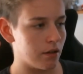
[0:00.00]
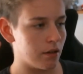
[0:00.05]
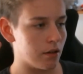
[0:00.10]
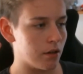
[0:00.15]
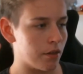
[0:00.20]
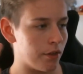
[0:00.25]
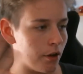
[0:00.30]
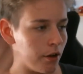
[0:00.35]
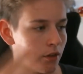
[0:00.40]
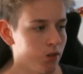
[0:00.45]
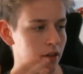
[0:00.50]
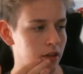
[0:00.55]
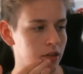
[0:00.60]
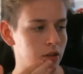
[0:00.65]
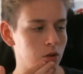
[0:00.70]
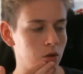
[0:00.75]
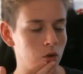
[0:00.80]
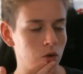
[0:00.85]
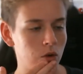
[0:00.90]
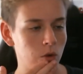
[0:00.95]
thought that
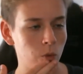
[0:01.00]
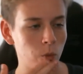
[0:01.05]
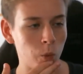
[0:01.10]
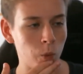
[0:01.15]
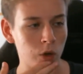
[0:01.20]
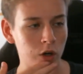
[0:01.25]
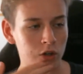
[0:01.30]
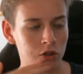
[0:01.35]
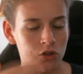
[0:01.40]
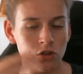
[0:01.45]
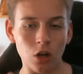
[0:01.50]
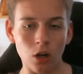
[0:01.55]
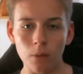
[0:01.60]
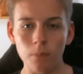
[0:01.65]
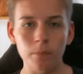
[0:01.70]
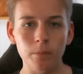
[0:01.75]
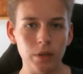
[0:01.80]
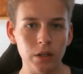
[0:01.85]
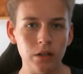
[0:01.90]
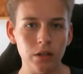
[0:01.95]
the word
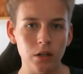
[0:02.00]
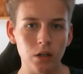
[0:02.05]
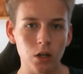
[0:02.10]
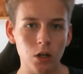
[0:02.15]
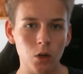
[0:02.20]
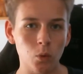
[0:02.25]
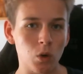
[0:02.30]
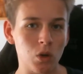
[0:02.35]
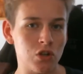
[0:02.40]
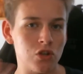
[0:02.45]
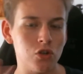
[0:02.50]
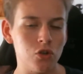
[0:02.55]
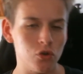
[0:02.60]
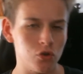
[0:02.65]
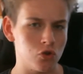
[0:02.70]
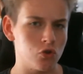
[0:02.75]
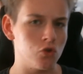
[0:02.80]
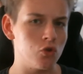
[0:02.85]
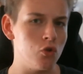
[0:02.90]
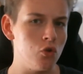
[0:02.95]
zombie was
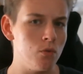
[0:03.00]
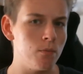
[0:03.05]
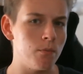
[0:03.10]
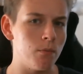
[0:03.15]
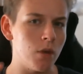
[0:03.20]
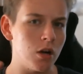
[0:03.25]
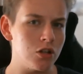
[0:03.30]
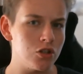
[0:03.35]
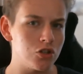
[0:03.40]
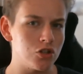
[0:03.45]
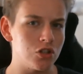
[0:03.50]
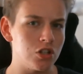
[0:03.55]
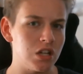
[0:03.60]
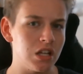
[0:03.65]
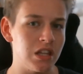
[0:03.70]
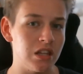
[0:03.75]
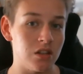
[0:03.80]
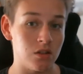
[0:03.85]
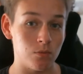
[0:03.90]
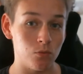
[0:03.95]
used too much
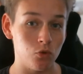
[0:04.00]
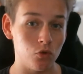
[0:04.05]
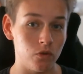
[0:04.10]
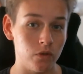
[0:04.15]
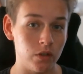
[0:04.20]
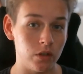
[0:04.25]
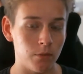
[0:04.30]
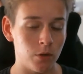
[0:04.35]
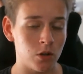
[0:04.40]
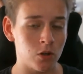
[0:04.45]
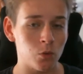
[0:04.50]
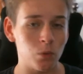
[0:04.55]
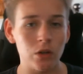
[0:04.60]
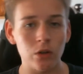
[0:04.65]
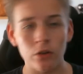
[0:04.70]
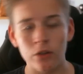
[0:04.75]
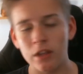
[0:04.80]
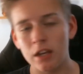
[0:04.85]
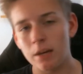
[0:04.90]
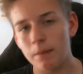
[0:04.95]
in this movie, because when you
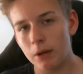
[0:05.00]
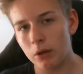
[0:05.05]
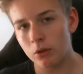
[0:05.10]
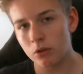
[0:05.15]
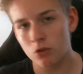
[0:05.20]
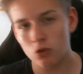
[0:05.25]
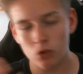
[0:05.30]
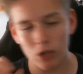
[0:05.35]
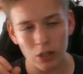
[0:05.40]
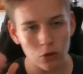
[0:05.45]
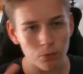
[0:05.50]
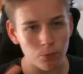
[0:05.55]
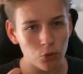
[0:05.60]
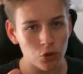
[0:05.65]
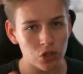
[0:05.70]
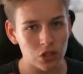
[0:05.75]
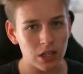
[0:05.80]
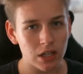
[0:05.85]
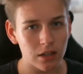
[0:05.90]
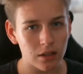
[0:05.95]
think about Train to
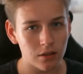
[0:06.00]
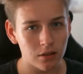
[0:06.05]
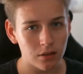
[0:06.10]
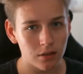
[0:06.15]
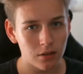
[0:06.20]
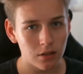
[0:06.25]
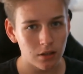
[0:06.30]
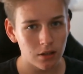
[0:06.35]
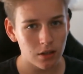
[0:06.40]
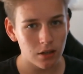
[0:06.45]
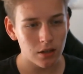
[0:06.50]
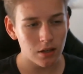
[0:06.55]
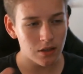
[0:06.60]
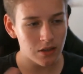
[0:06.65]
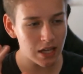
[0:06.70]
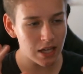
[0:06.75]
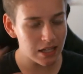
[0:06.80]
Busan, they